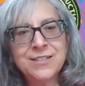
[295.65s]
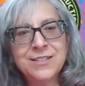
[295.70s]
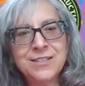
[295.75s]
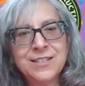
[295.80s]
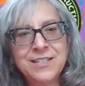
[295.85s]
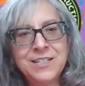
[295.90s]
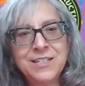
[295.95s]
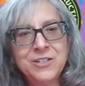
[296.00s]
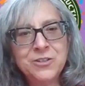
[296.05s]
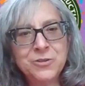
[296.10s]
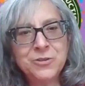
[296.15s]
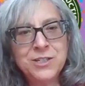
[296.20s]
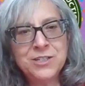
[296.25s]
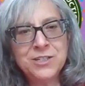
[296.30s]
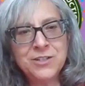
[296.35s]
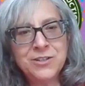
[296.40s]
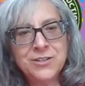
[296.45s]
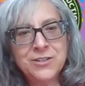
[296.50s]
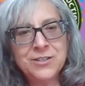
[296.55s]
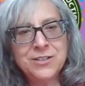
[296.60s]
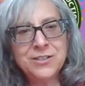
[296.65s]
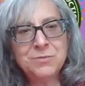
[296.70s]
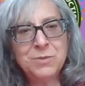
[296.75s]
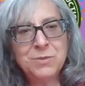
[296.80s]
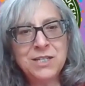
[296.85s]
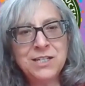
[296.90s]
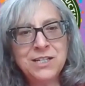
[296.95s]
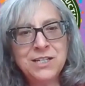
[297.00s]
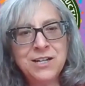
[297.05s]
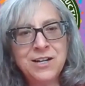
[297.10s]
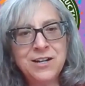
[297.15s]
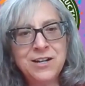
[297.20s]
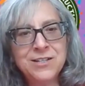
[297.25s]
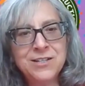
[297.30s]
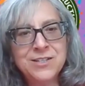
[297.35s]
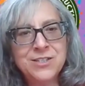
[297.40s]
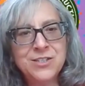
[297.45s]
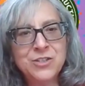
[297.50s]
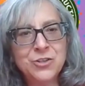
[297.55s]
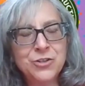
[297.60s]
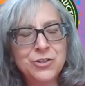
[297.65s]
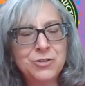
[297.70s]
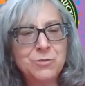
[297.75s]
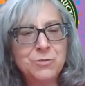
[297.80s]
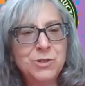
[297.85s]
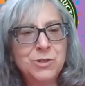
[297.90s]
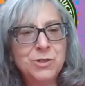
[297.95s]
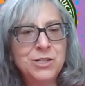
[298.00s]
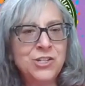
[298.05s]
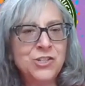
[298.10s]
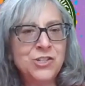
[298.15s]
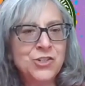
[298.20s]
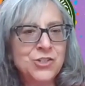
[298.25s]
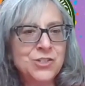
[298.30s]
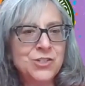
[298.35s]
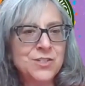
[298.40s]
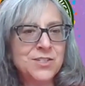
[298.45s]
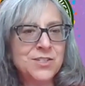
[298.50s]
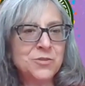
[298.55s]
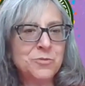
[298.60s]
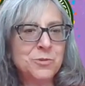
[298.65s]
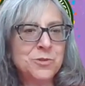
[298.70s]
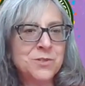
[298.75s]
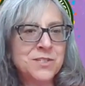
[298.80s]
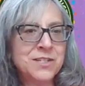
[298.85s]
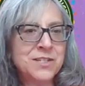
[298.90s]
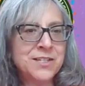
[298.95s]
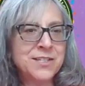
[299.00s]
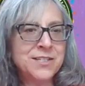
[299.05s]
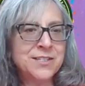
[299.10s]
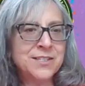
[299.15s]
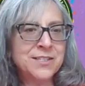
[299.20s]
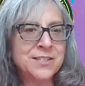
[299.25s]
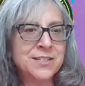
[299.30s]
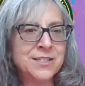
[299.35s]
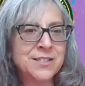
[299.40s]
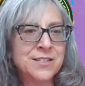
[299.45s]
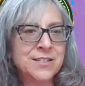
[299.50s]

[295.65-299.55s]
than hearing dogs because your communication is so precise?